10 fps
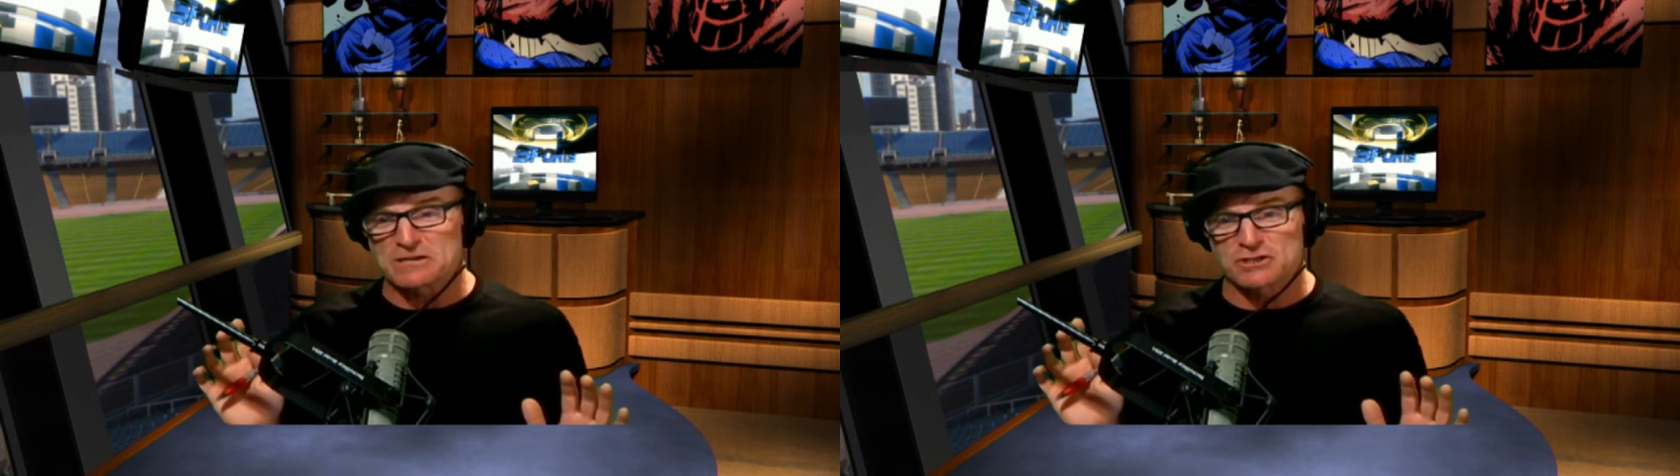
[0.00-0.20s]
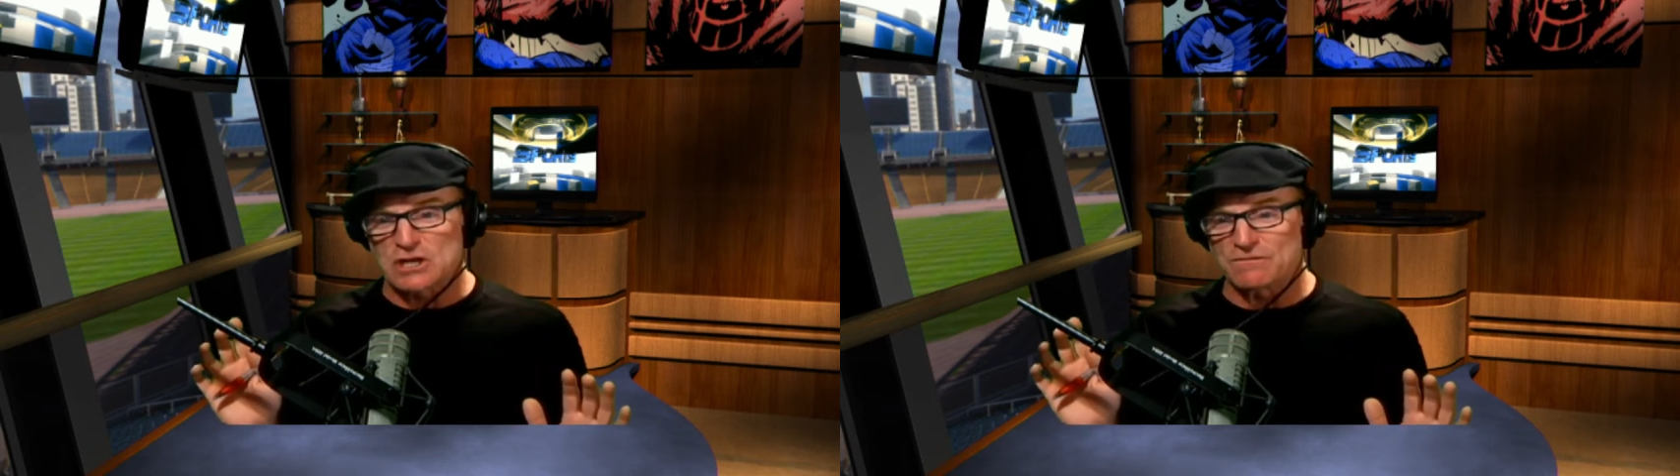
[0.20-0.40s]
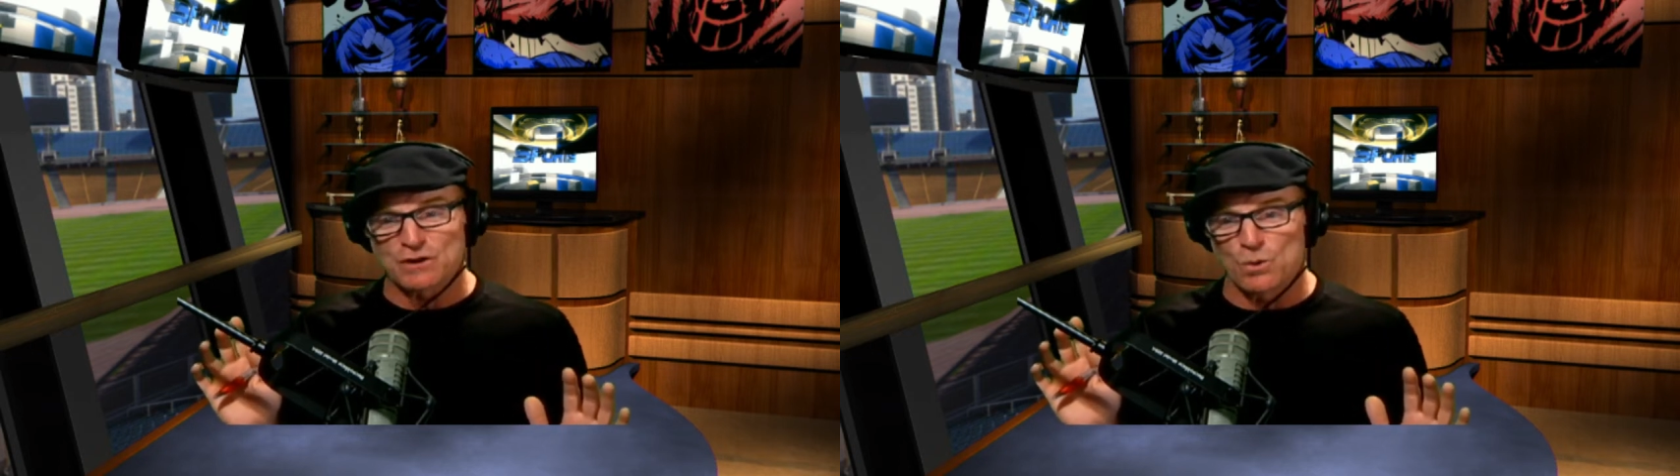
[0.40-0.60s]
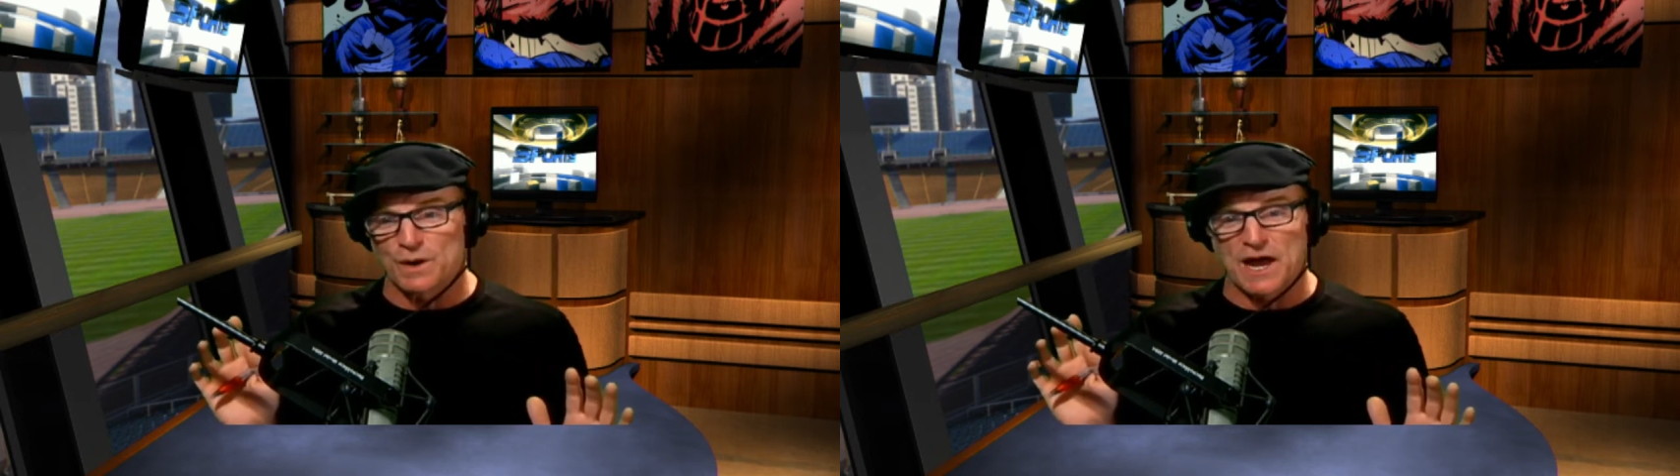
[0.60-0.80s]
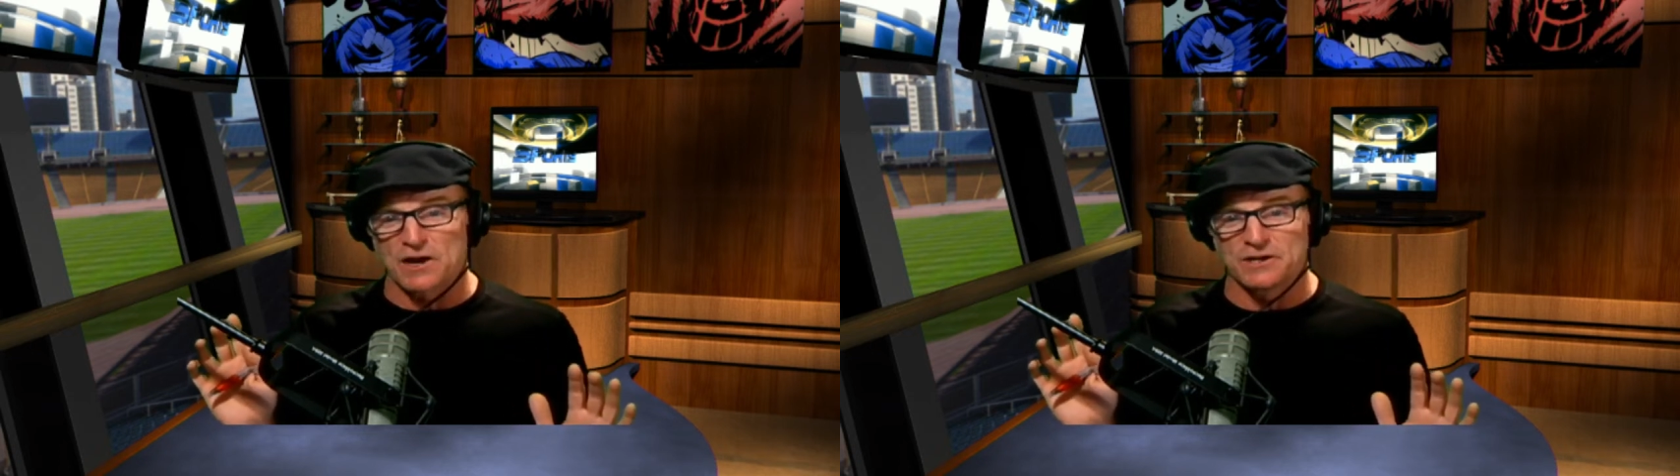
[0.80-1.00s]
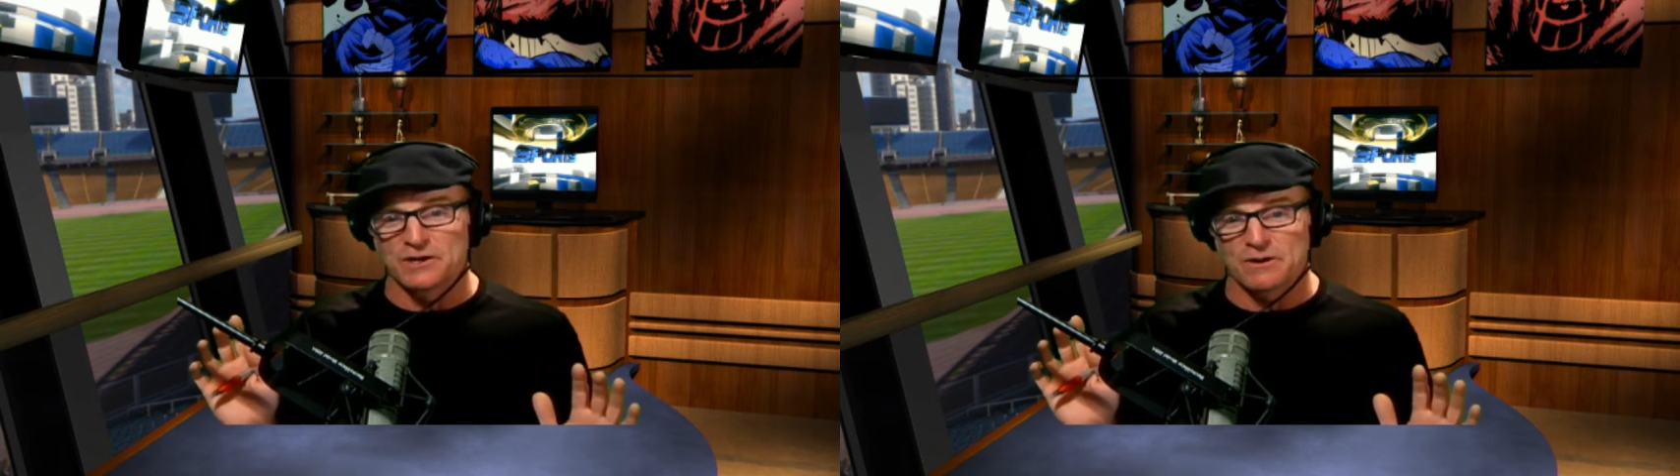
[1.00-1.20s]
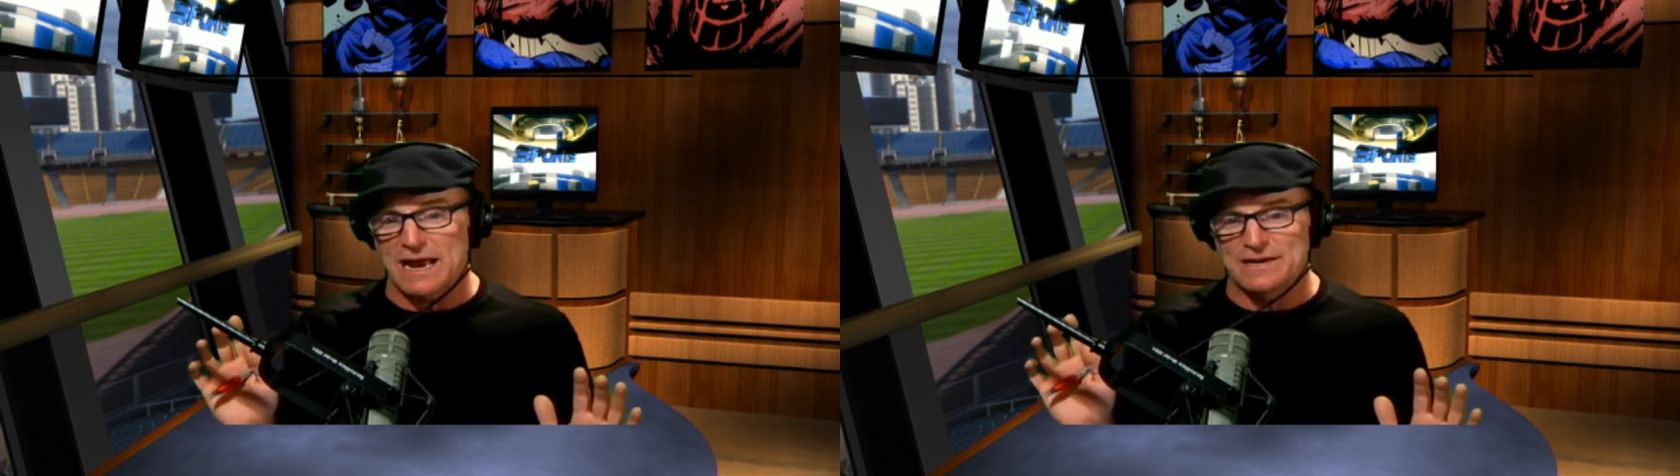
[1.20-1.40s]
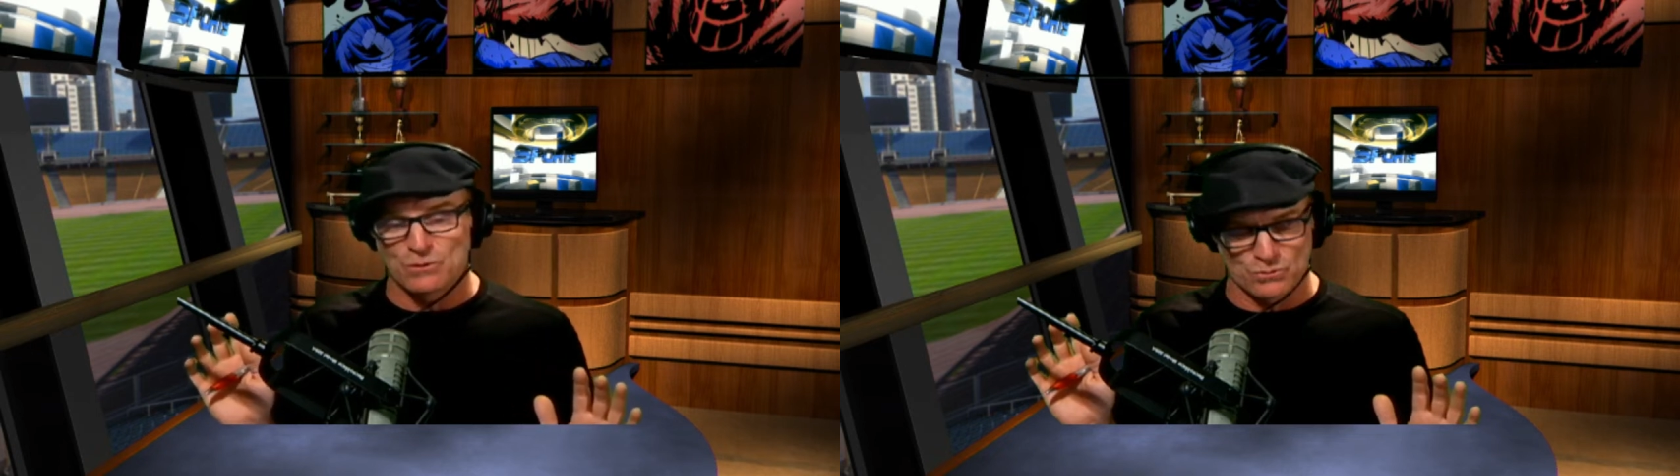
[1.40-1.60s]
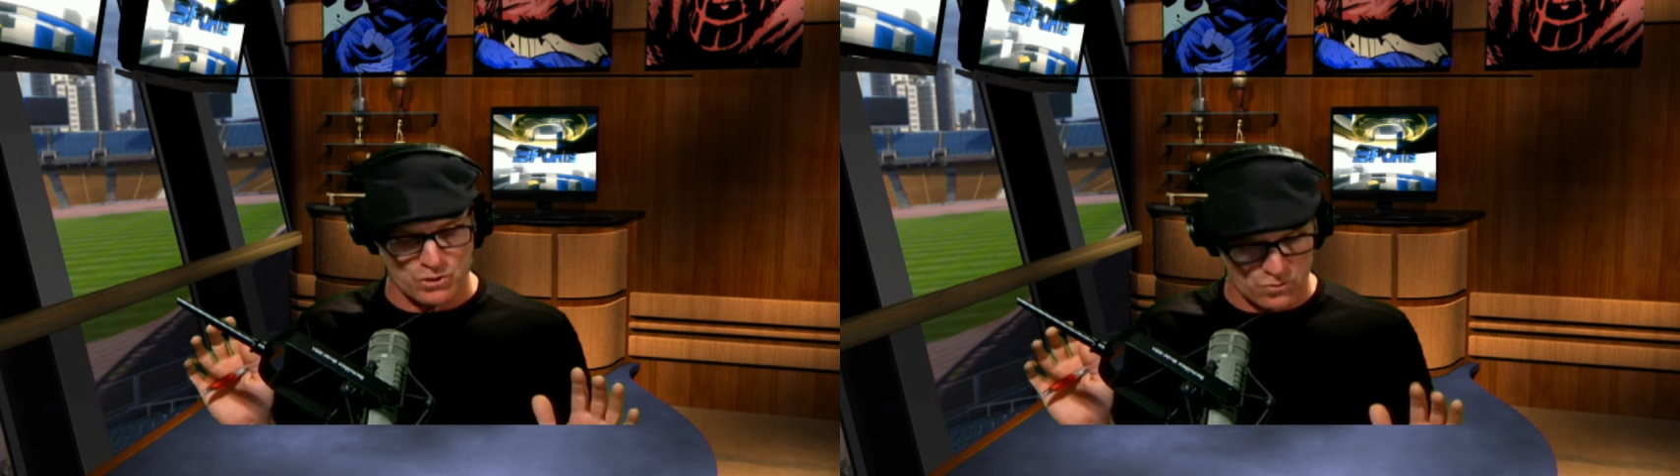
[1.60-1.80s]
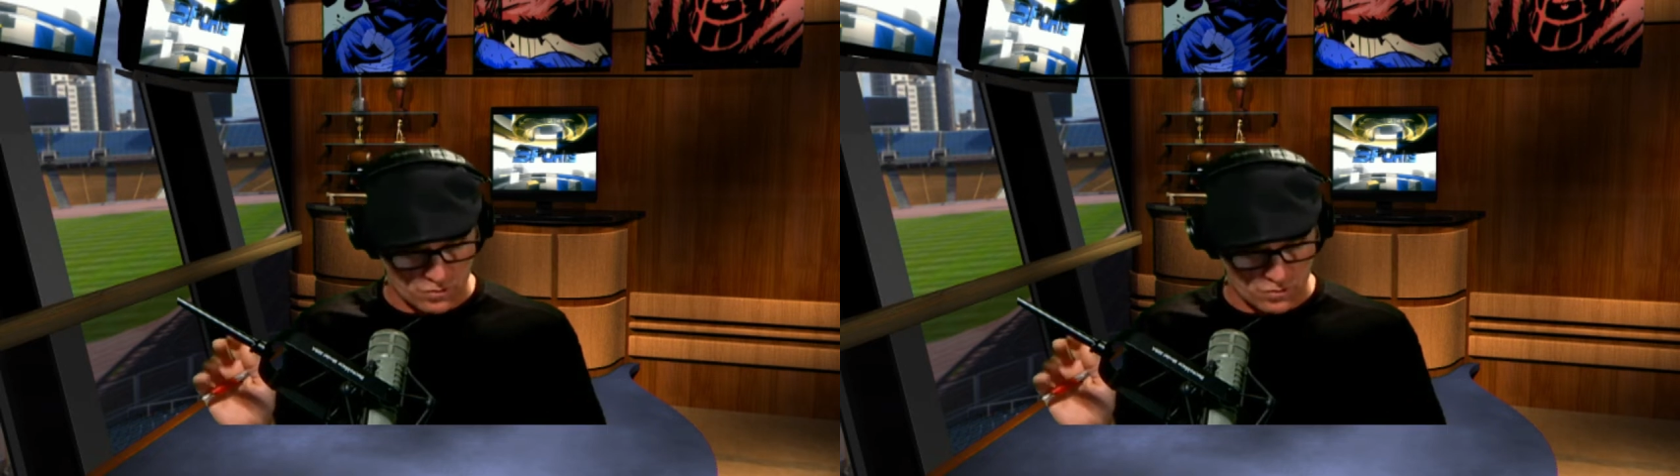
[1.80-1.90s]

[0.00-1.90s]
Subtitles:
stuff going on here. I don't know.